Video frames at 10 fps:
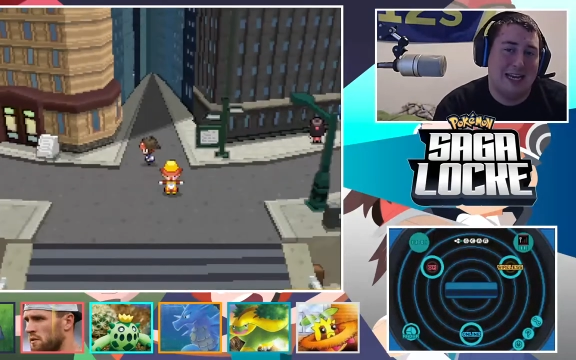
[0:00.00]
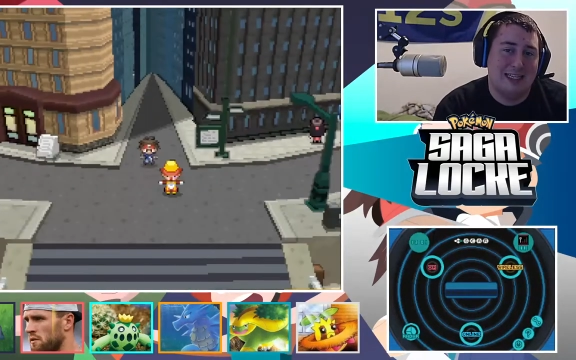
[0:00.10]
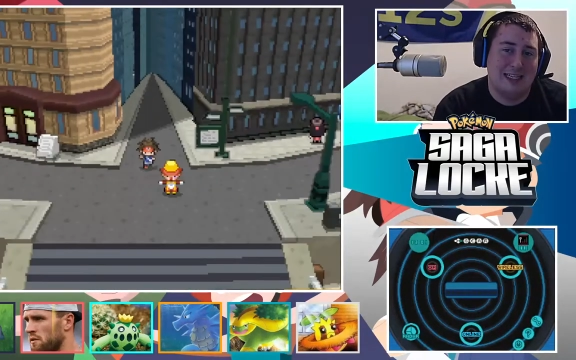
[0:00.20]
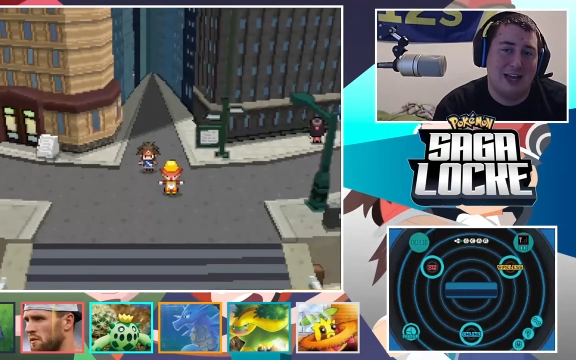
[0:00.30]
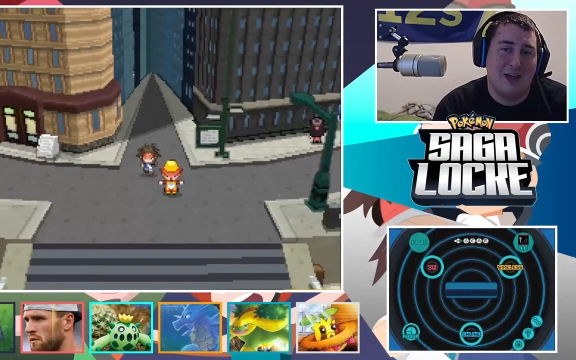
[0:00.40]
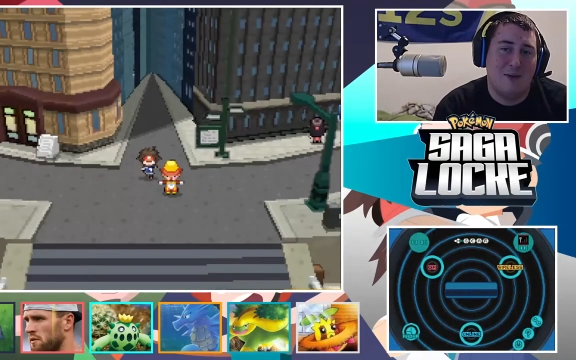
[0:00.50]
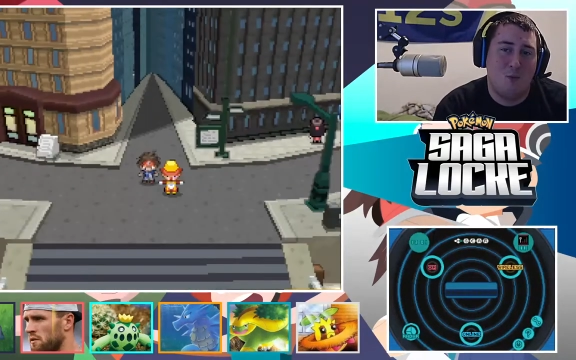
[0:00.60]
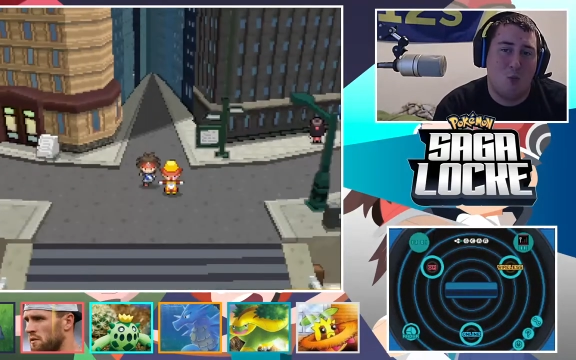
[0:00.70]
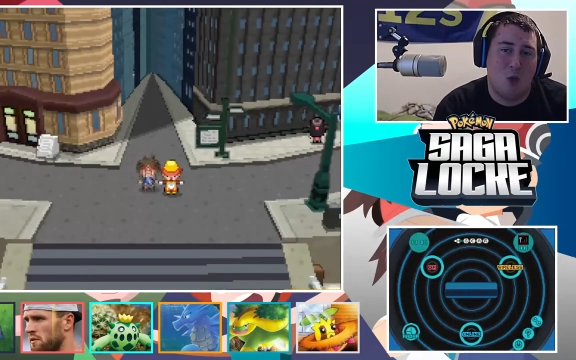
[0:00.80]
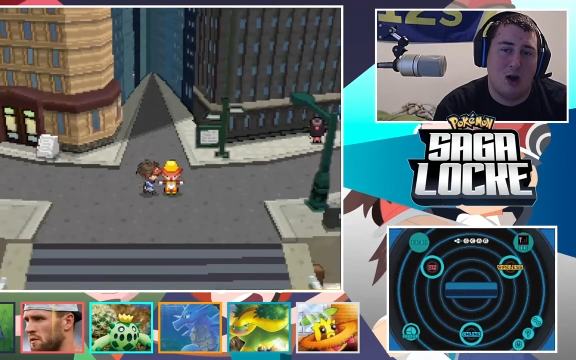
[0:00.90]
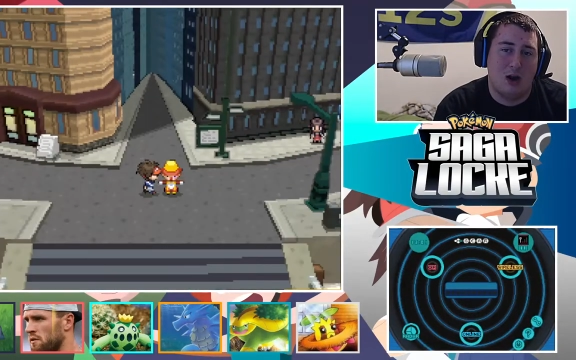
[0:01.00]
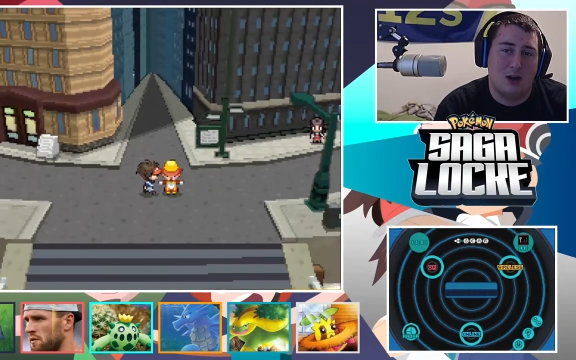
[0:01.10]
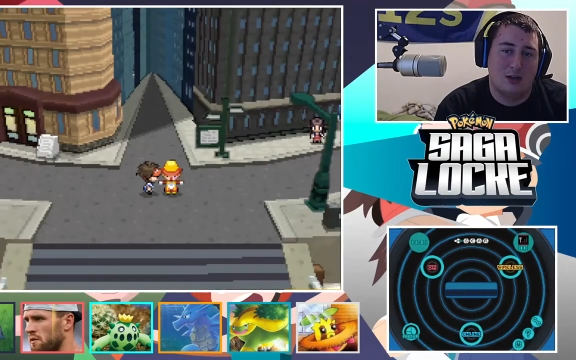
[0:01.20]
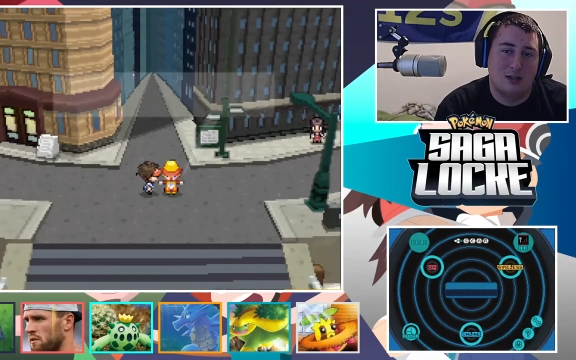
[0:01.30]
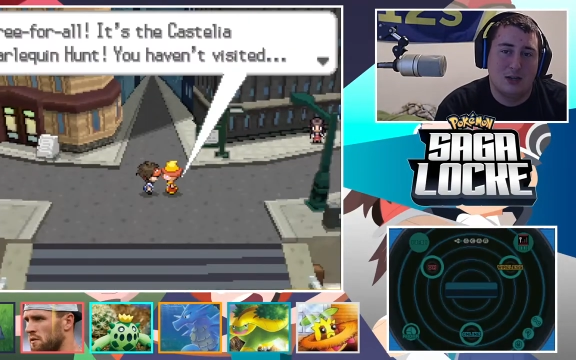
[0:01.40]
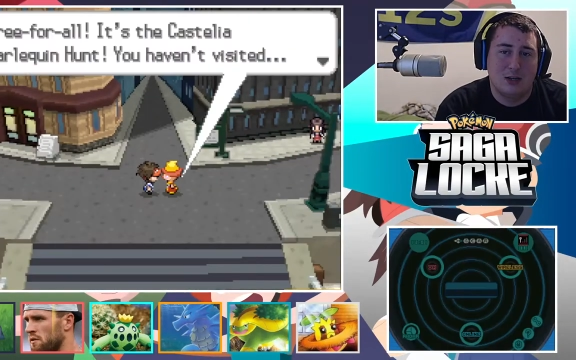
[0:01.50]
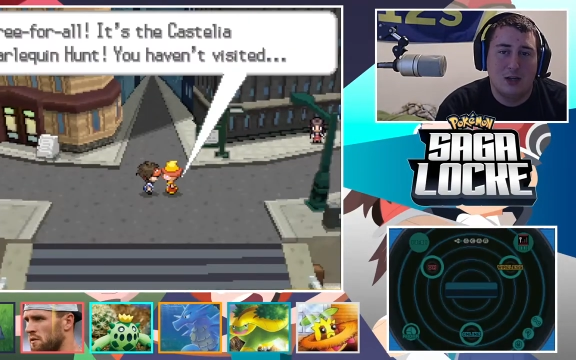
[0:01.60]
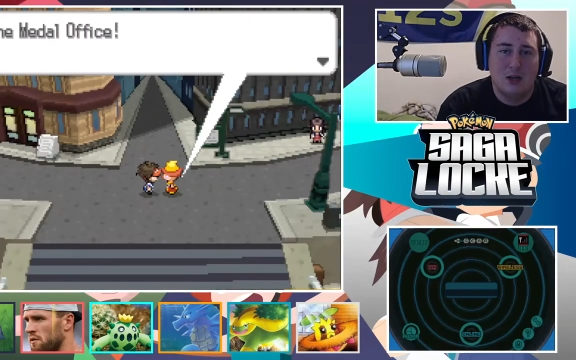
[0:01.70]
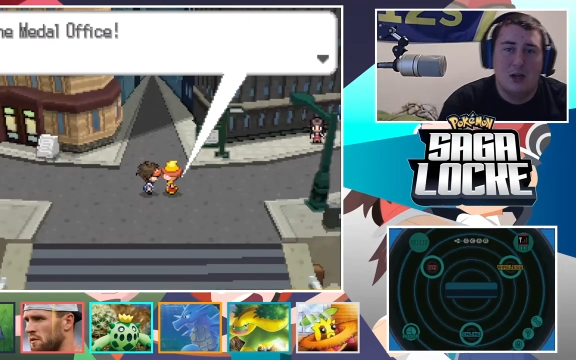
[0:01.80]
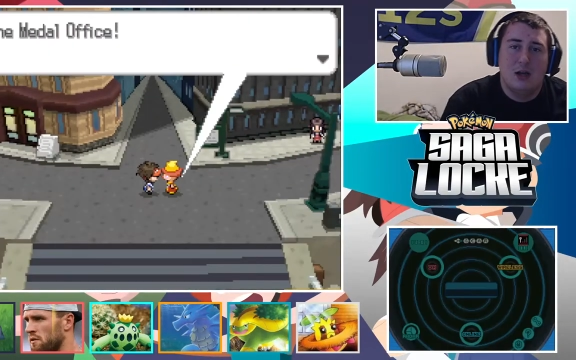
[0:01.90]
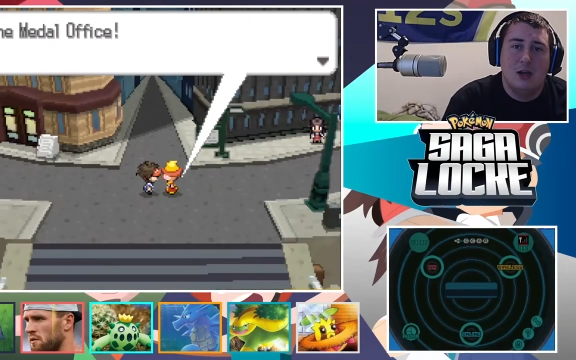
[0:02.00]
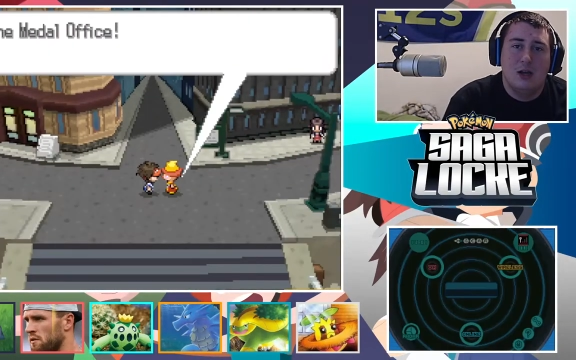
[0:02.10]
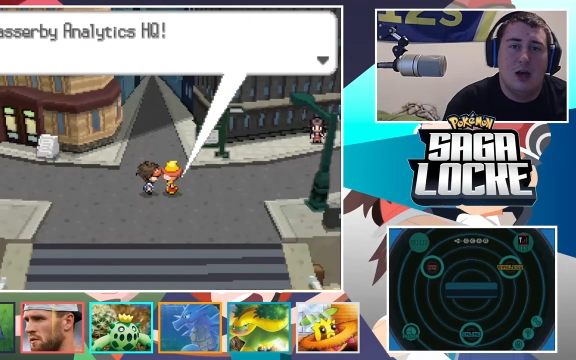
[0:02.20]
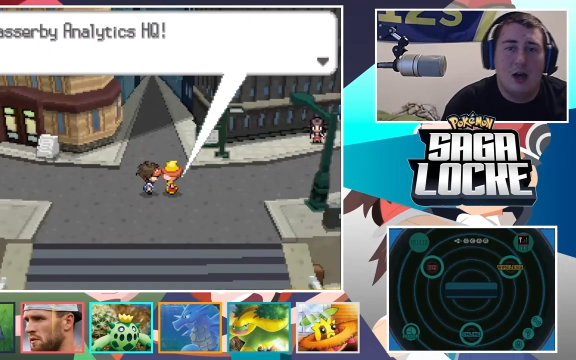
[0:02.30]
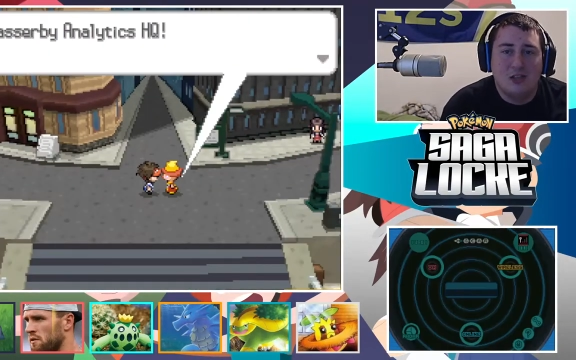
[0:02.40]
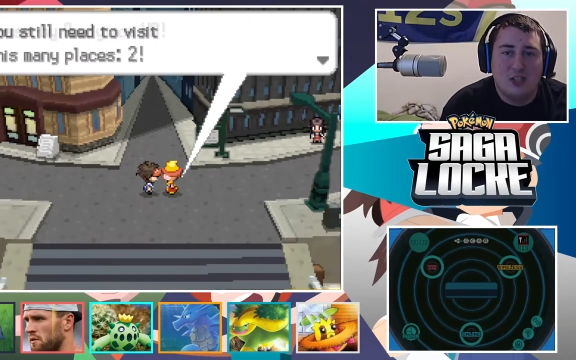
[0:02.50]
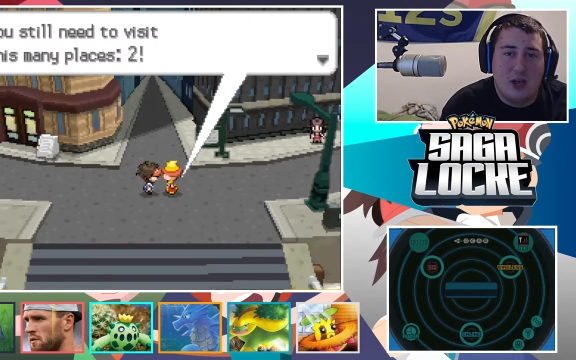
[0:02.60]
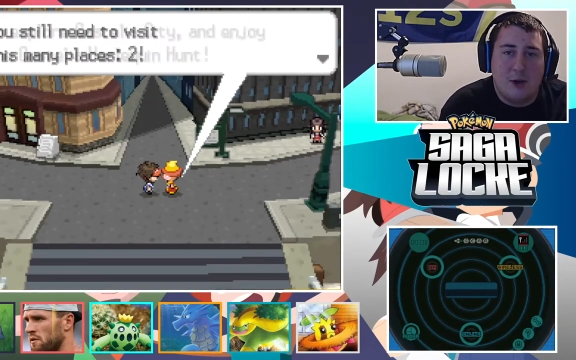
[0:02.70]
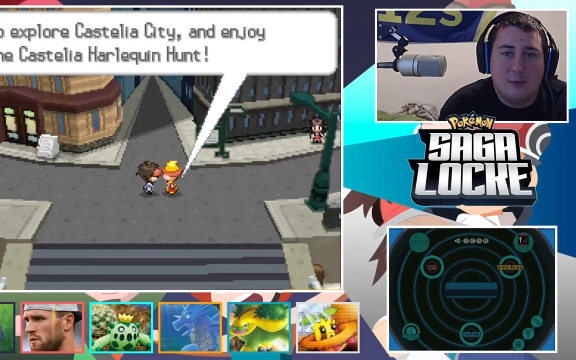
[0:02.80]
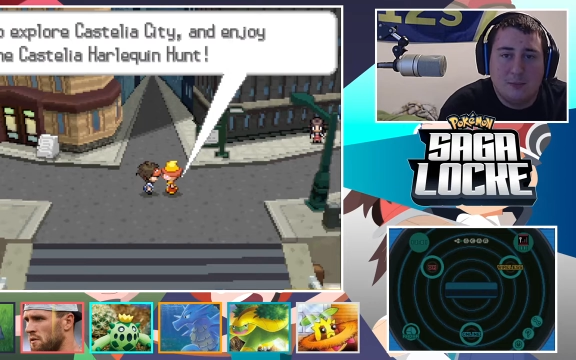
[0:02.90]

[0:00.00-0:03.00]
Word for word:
Speaker 1: That's how that works. Also,